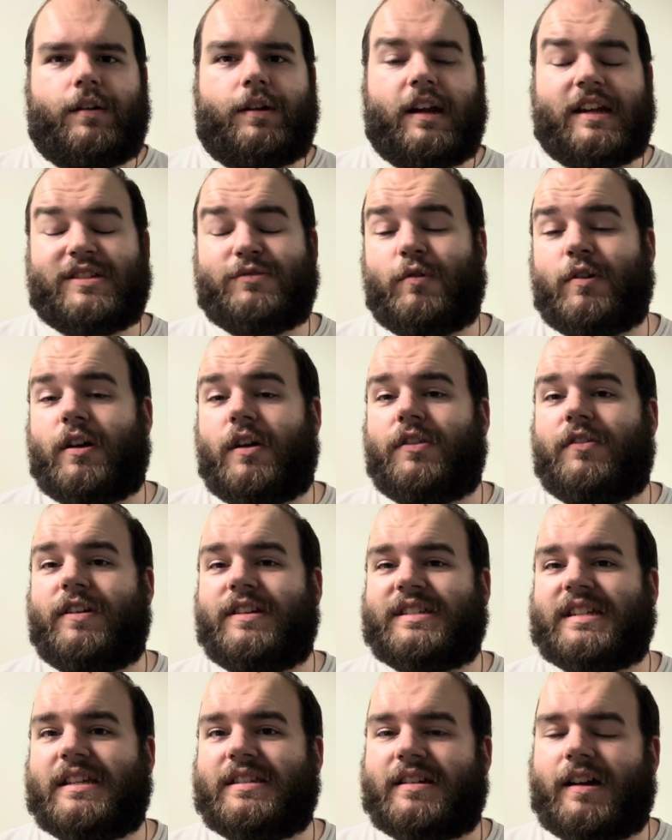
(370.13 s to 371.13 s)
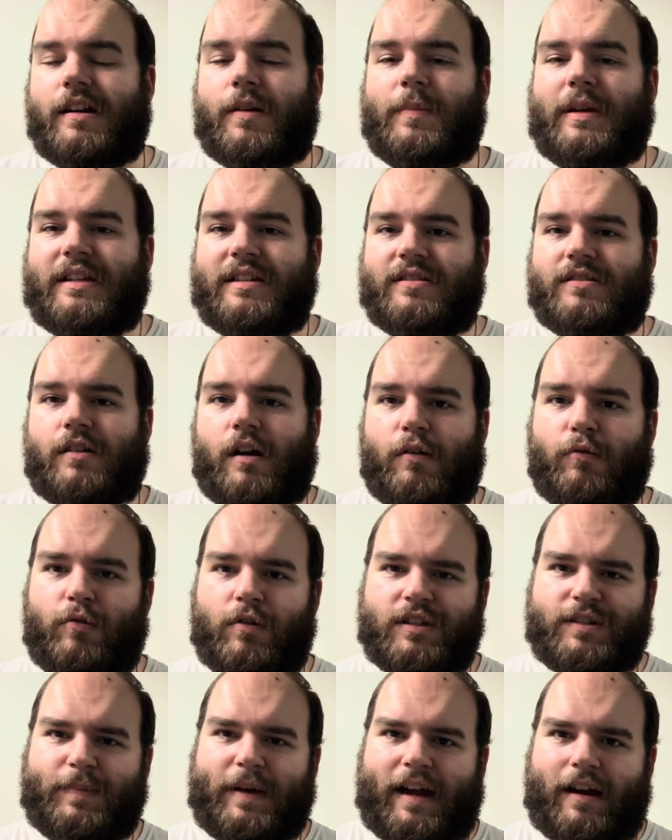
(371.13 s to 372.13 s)
next one on the list is going to be Star
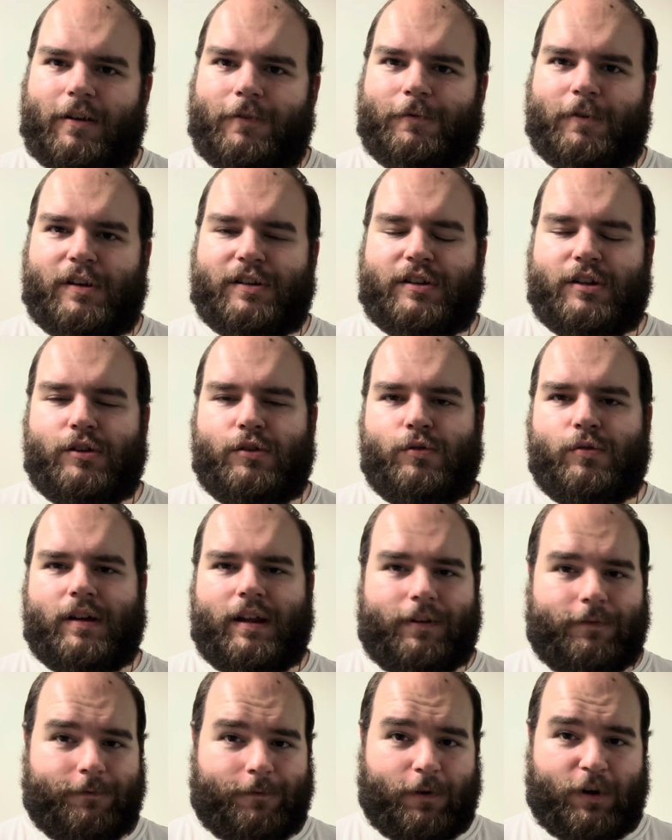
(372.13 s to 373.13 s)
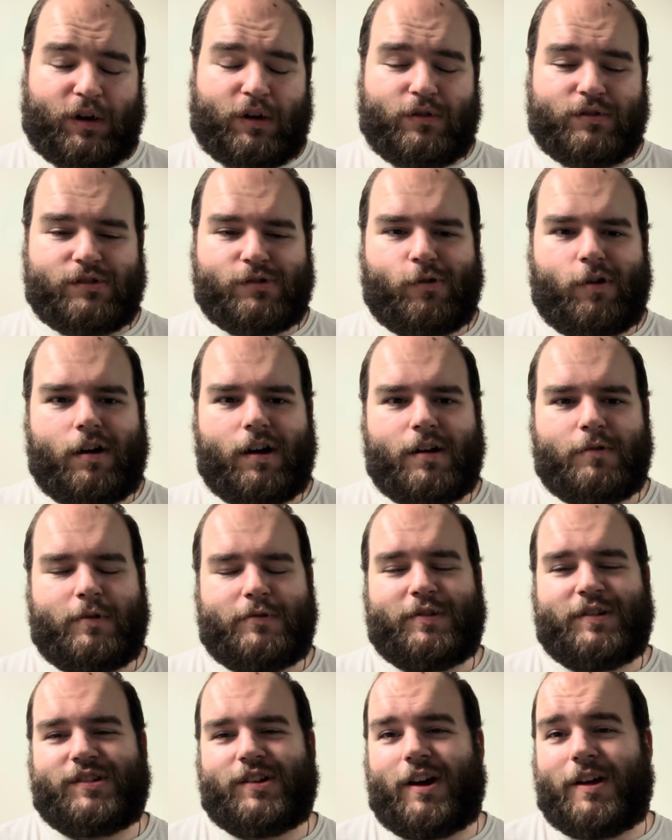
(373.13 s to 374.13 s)
Wars Battlefront 2 Inferno Squad,
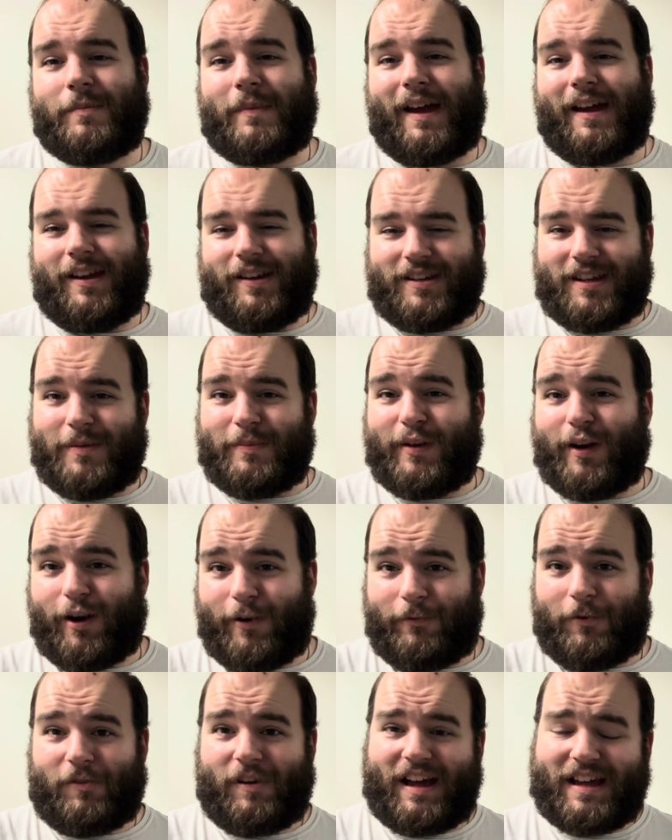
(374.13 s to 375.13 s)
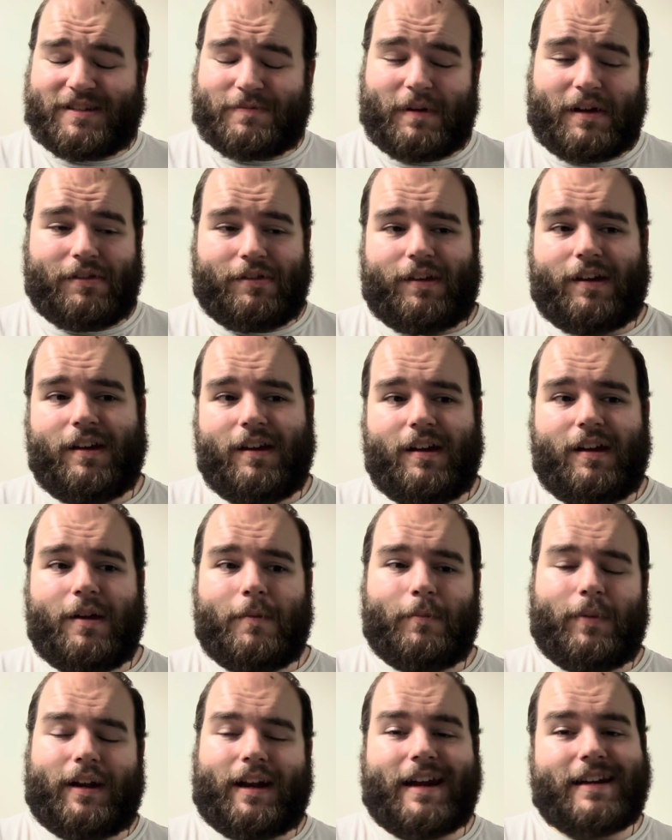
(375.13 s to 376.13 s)
which was on my TBR for last month,
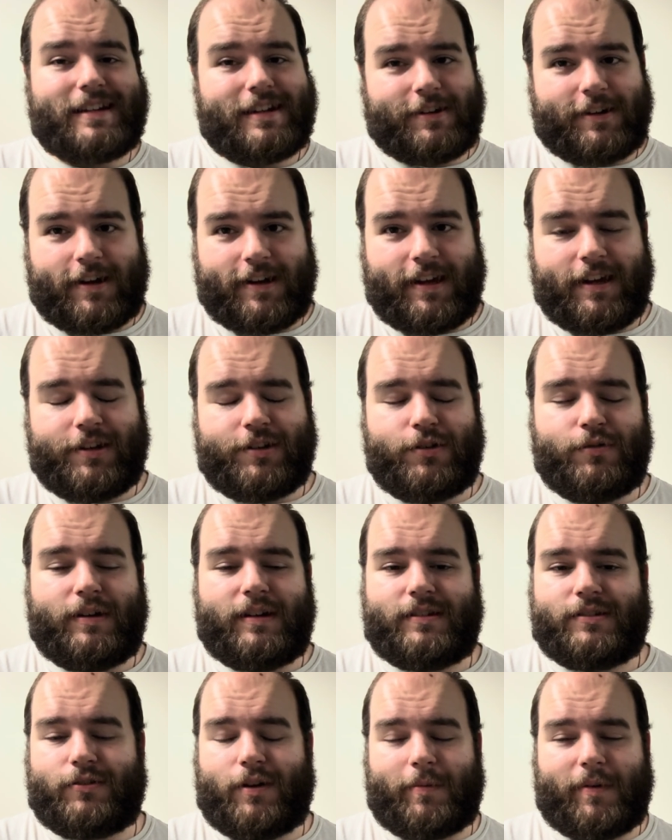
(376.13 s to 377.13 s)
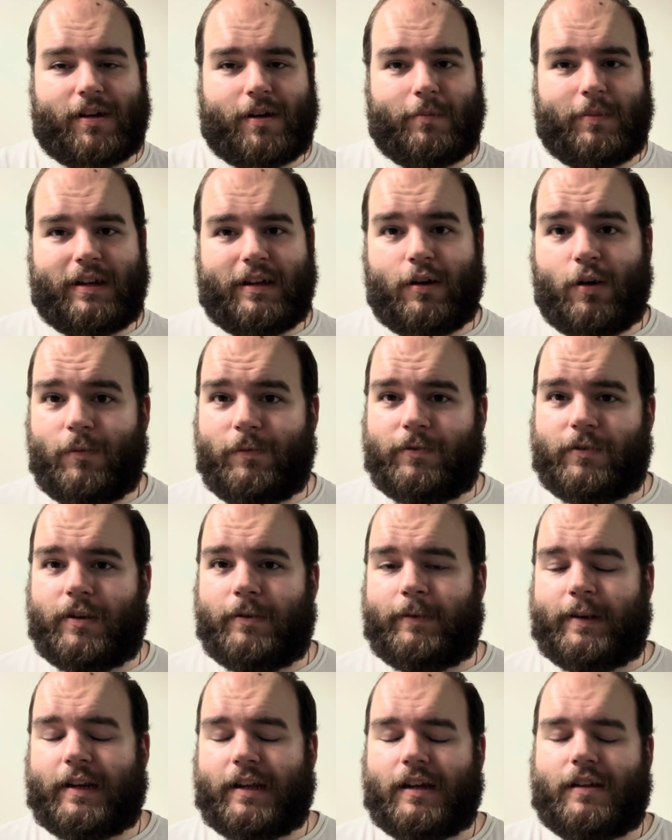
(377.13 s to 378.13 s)
but I did not get to it, so I'm going to be hopefully
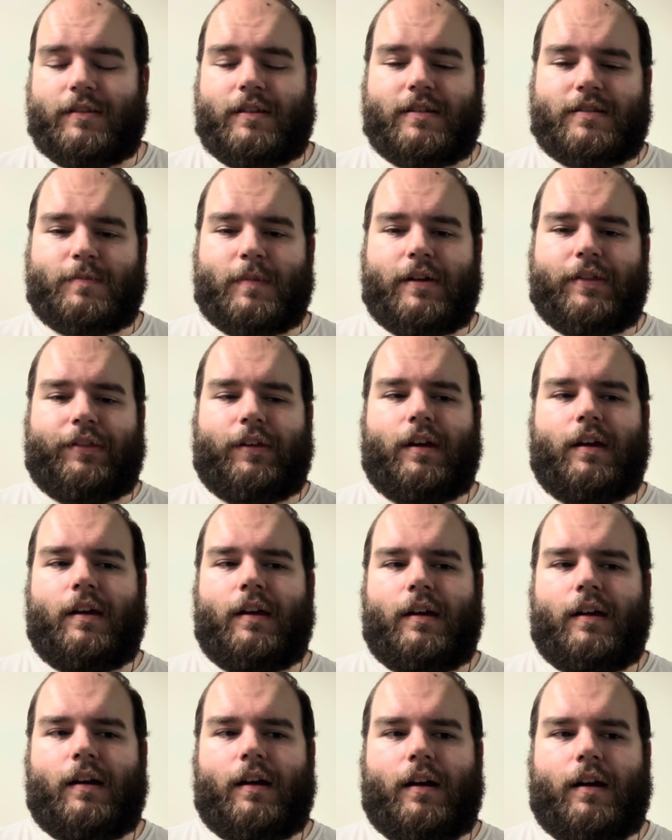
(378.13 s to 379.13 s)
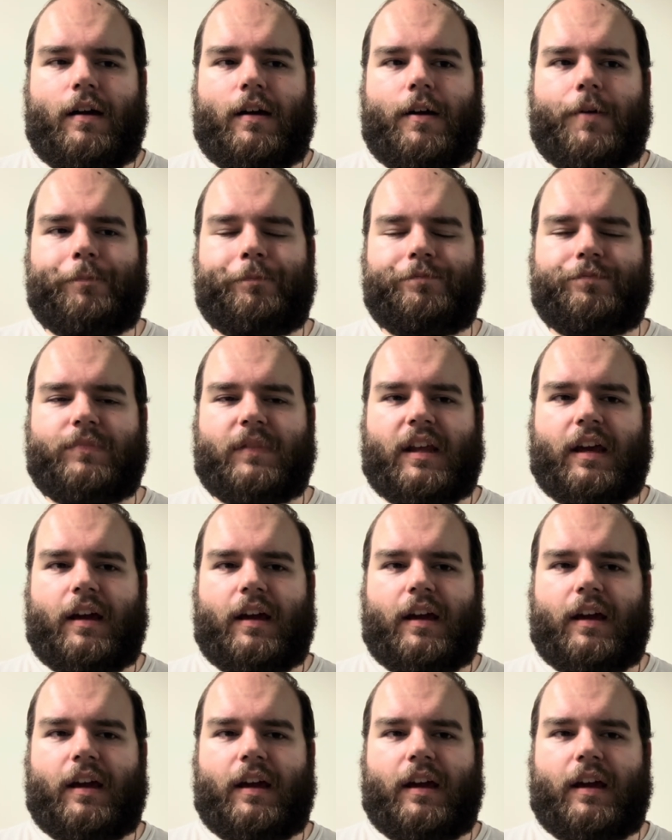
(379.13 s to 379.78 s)
reading it this month. I've